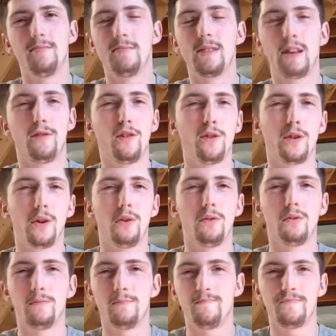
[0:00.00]
If you
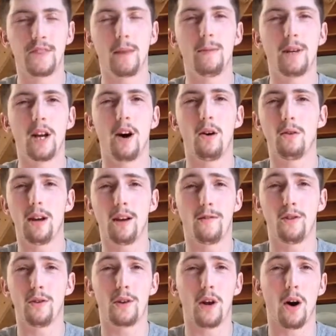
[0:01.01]
do, let me know.
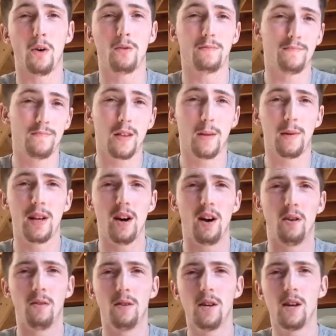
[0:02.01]
If you don't, let me know.